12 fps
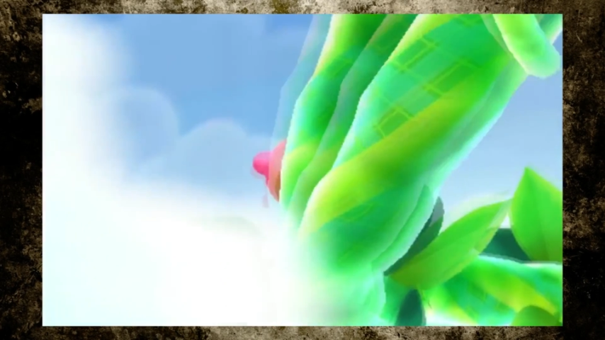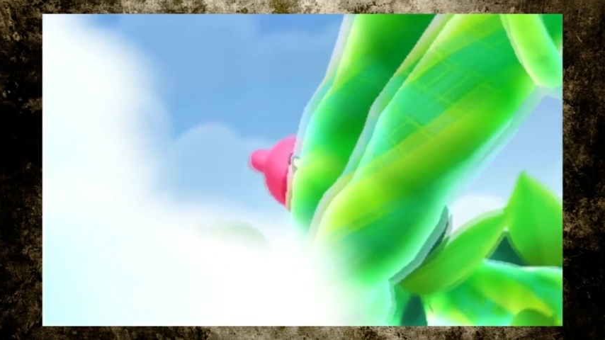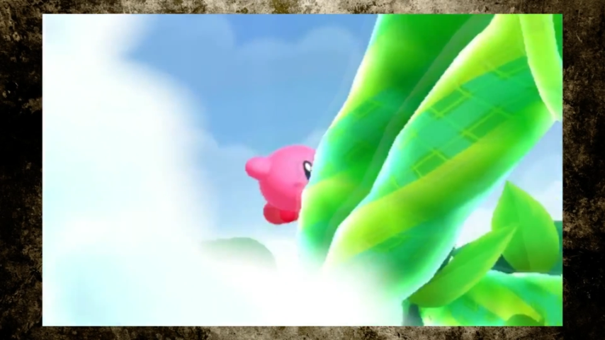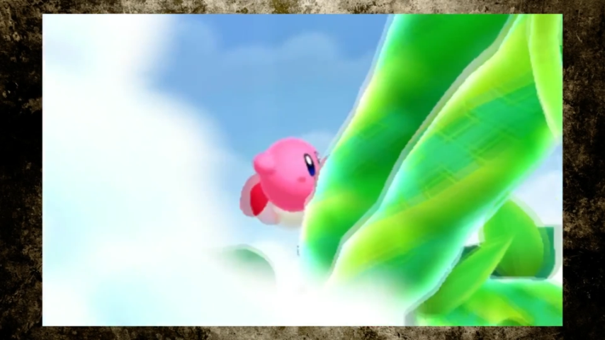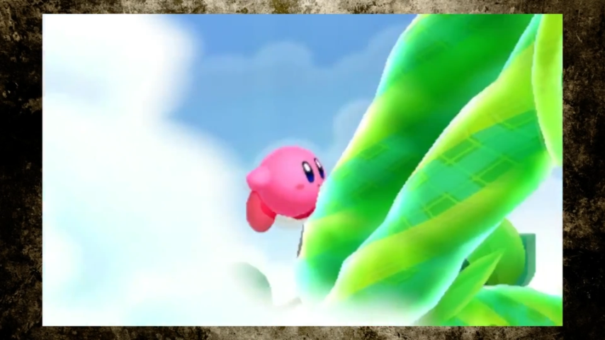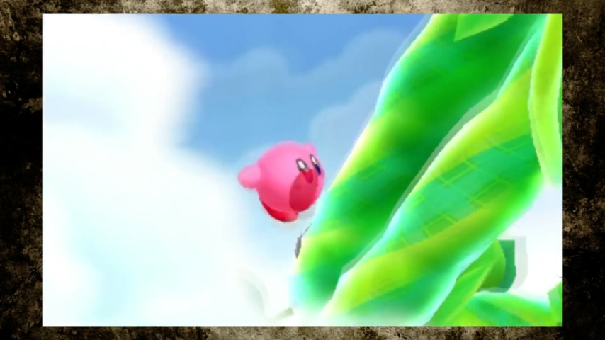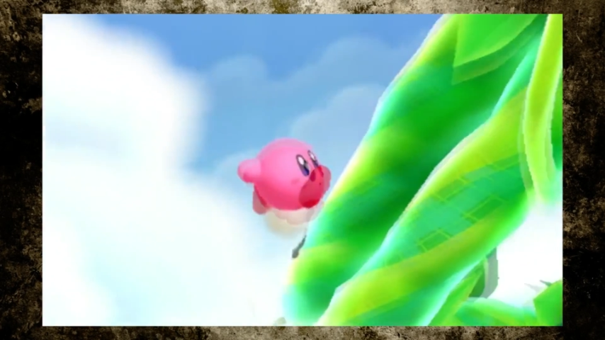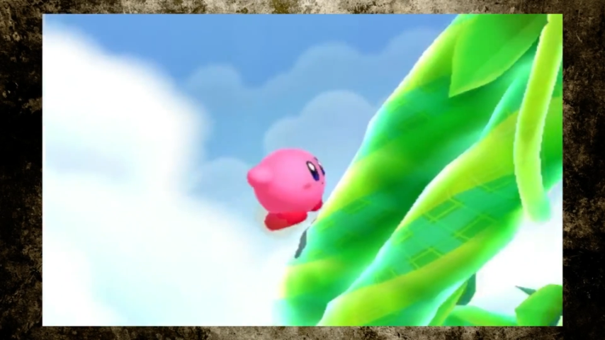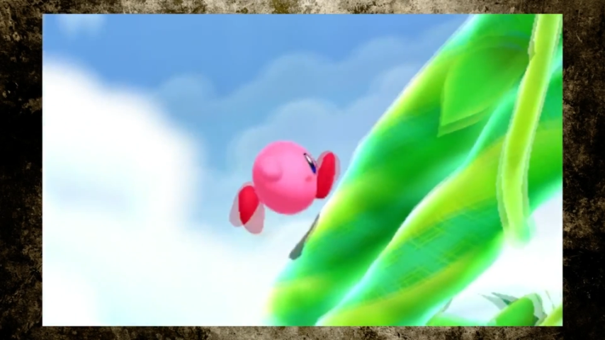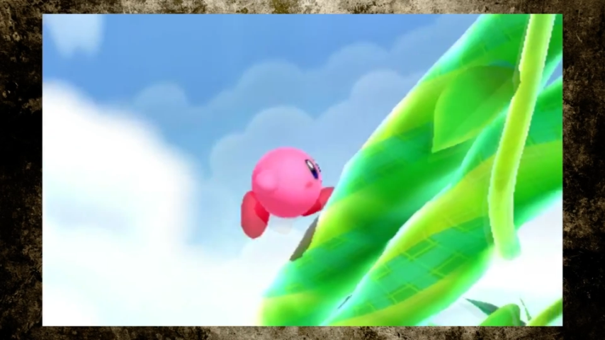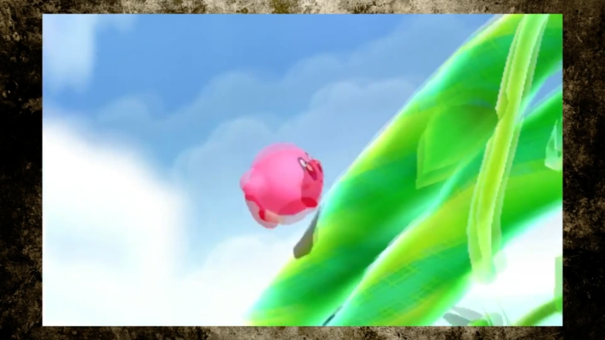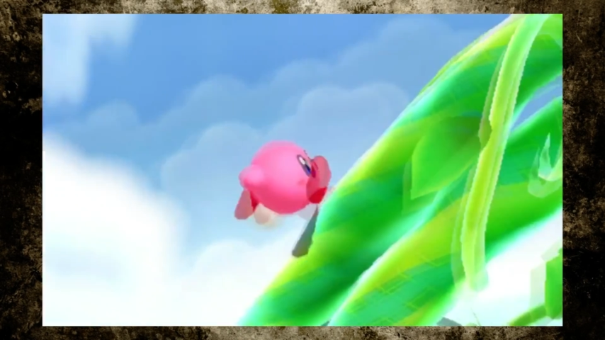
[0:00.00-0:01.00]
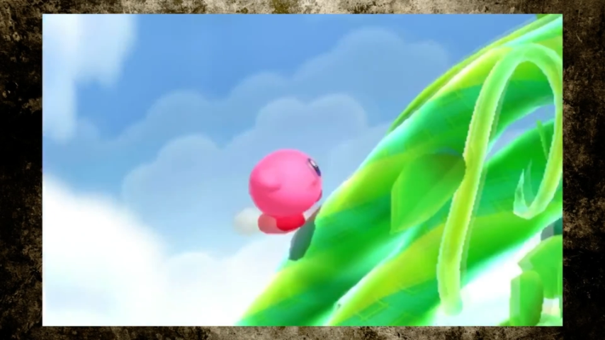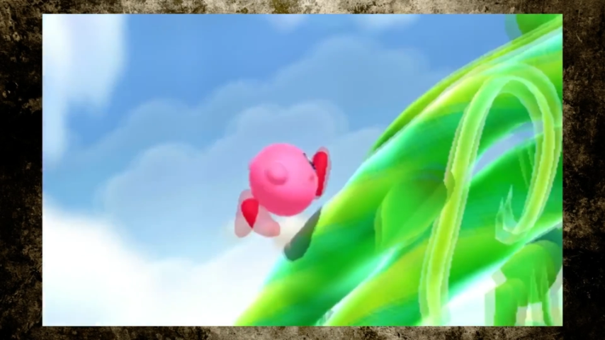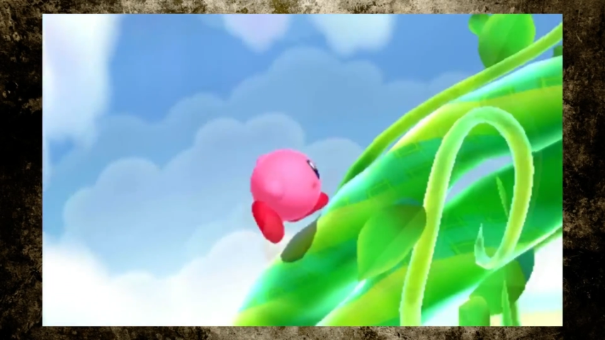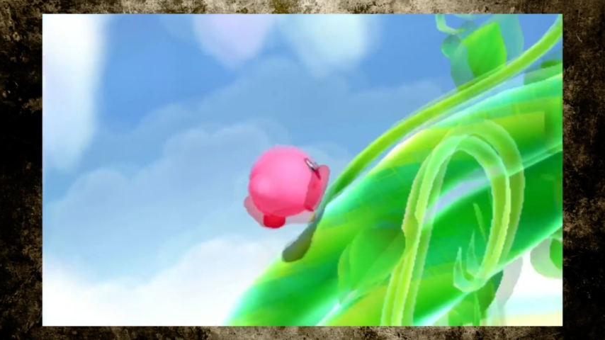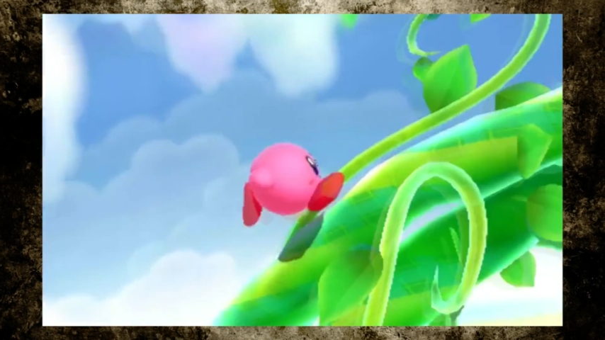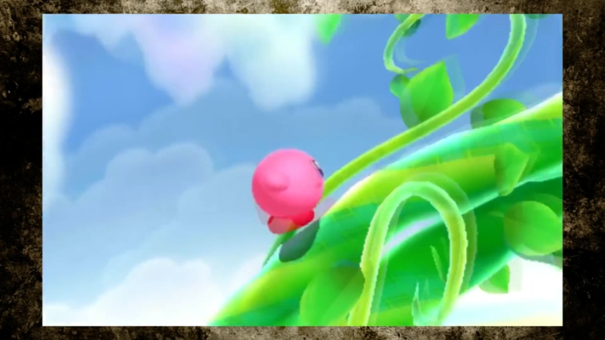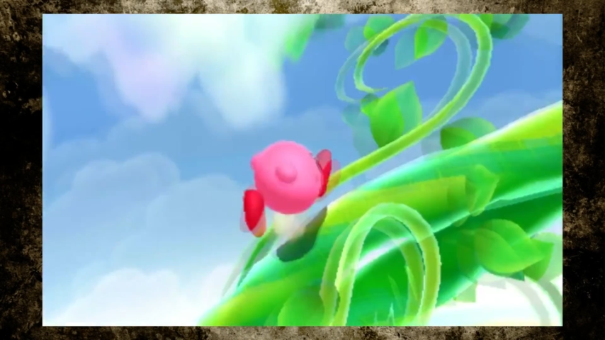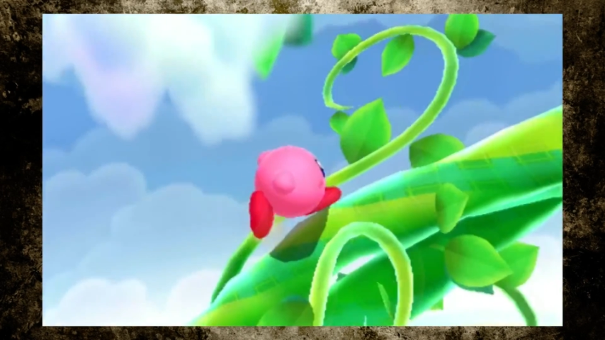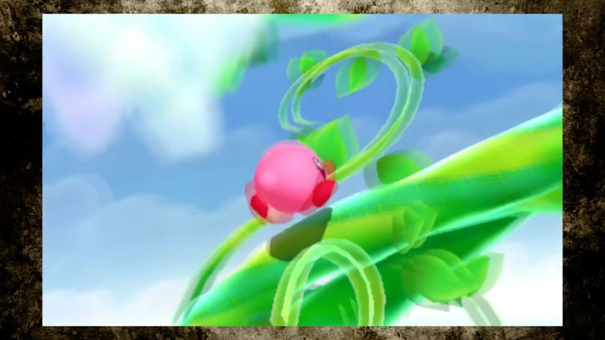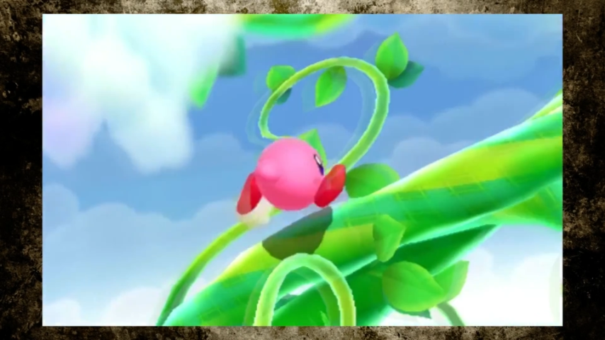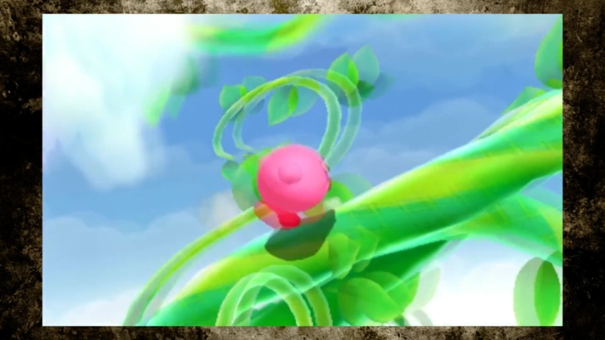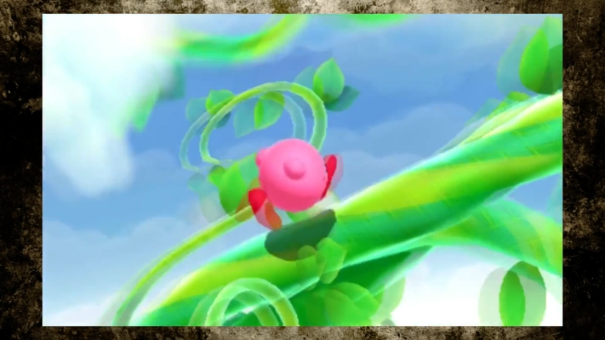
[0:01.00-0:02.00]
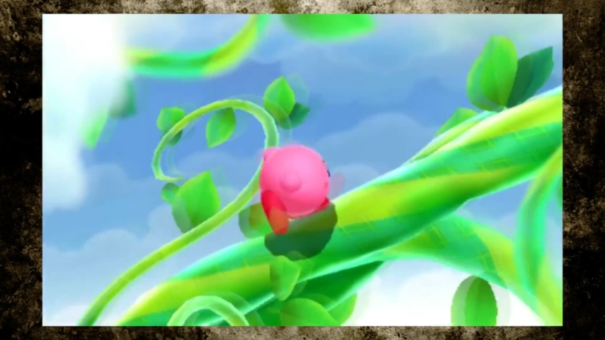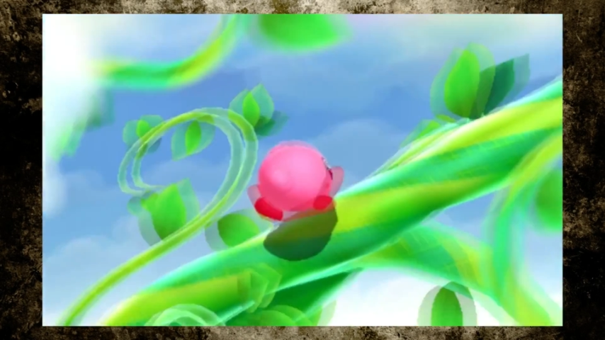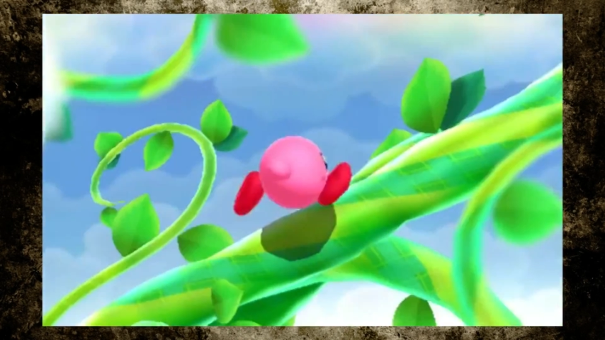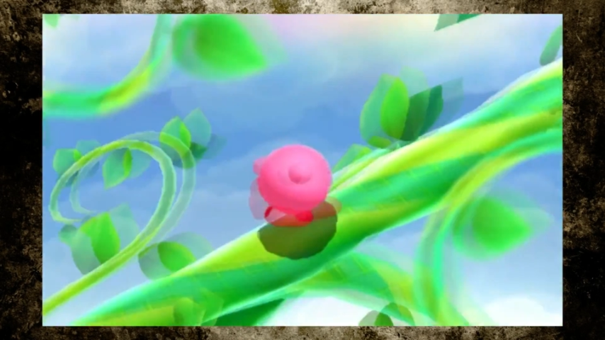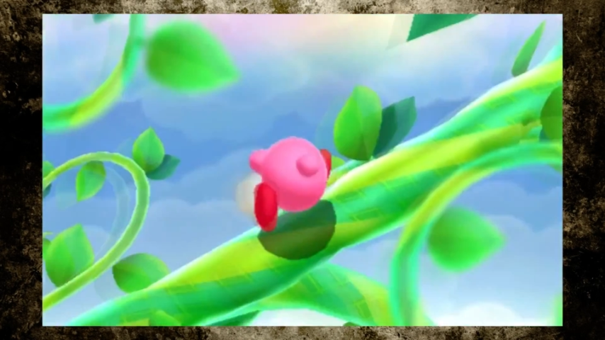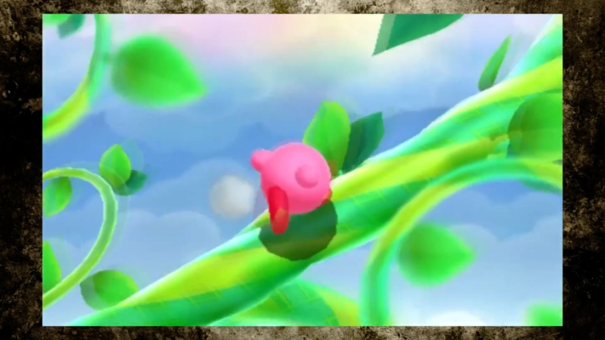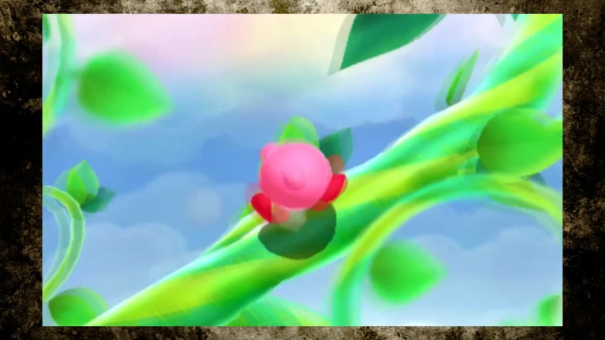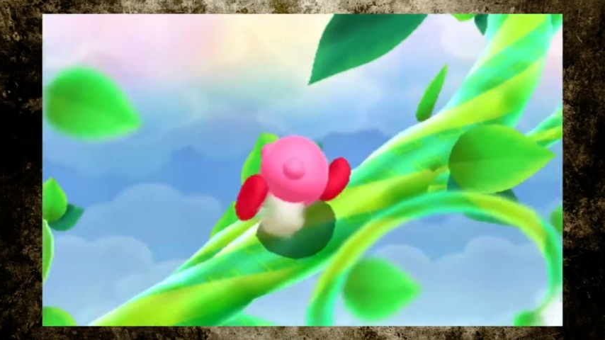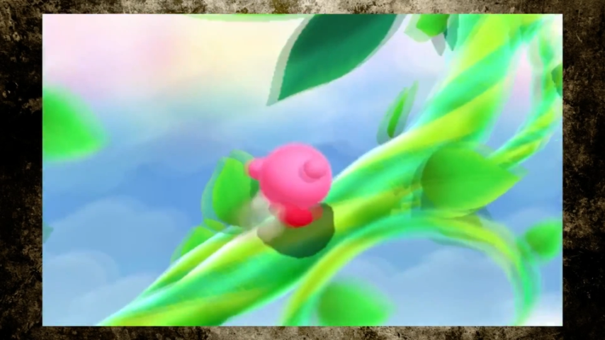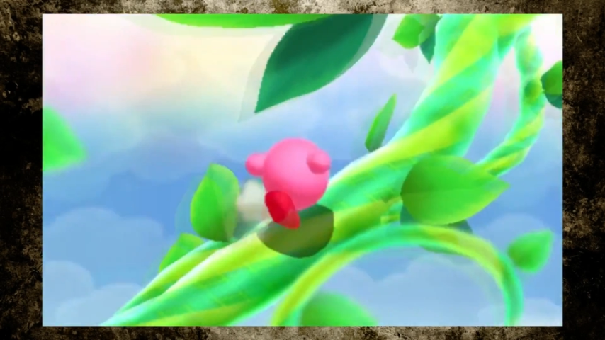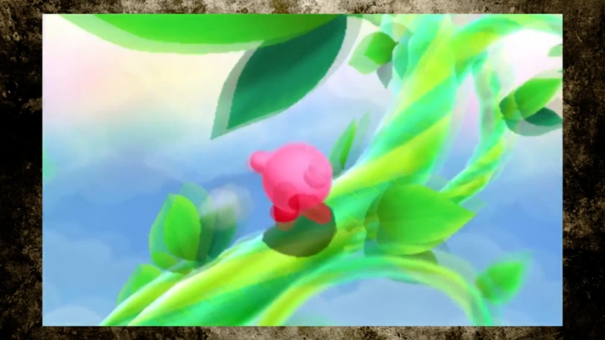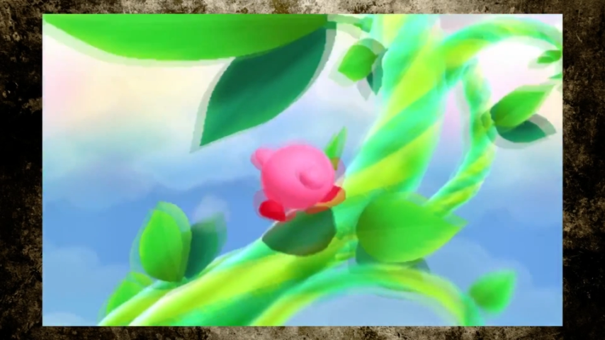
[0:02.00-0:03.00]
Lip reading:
No face is visible, so there are no lips to read.